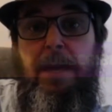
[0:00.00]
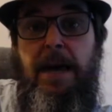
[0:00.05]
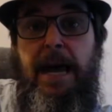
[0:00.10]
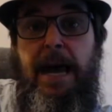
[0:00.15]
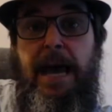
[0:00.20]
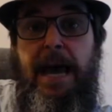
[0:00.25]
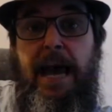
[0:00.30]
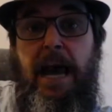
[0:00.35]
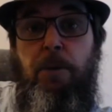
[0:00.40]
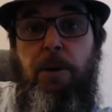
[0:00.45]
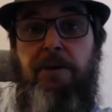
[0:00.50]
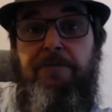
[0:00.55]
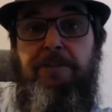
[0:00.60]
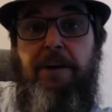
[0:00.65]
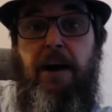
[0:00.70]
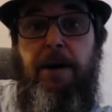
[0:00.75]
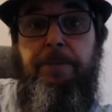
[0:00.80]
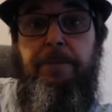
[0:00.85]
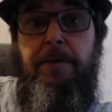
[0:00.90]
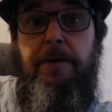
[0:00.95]

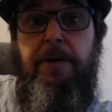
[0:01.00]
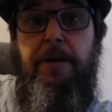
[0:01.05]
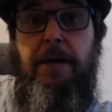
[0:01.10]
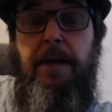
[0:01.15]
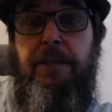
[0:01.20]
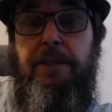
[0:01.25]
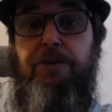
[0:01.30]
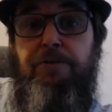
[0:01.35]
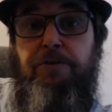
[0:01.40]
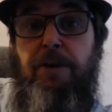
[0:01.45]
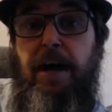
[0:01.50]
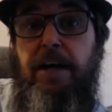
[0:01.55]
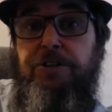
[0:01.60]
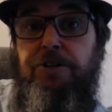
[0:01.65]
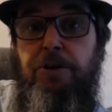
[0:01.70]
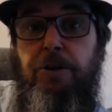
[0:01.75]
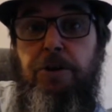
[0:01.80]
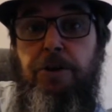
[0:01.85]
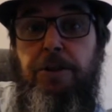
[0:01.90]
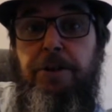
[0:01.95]
However, there are
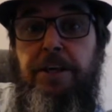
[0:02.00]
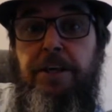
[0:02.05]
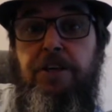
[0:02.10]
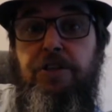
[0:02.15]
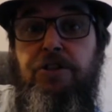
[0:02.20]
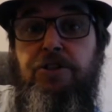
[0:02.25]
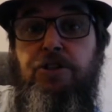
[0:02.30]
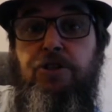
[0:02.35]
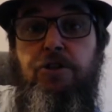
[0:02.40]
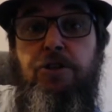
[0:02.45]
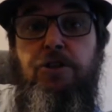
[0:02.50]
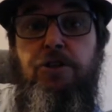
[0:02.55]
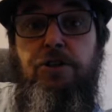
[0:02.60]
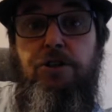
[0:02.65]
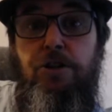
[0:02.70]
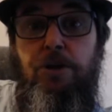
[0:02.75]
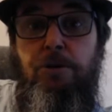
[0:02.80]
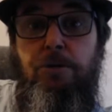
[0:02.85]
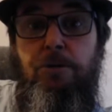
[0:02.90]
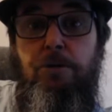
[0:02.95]
certain things you can
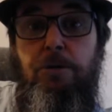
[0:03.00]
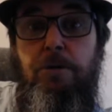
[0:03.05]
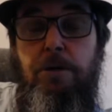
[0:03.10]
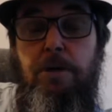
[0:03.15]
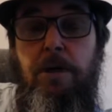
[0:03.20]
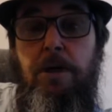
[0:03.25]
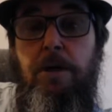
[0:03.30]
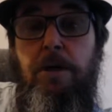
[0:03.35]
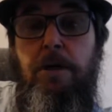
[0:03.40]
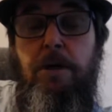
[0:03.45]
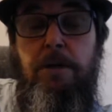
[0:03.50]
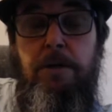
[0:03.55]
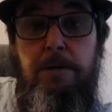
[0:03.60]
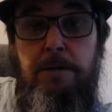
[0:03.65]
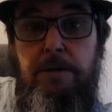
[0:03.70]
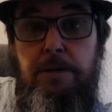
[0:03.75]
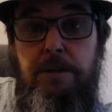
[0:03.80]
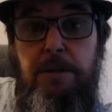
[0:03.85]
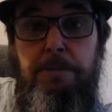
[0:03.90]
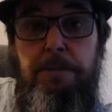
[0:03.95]
do
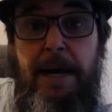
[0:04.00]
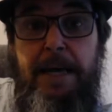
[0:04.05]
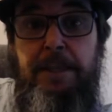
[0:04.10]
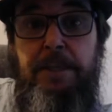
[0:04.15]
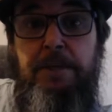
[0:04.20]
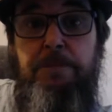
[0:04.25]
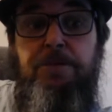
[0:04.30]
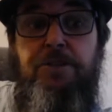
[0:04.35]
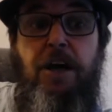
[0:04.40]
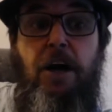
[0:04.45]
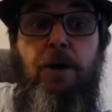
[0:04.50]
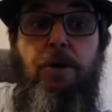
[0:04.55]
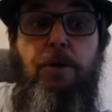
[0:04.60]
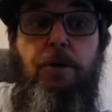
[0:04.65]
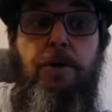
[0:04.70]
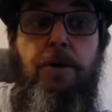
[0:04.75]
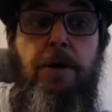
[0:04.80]
to make them so.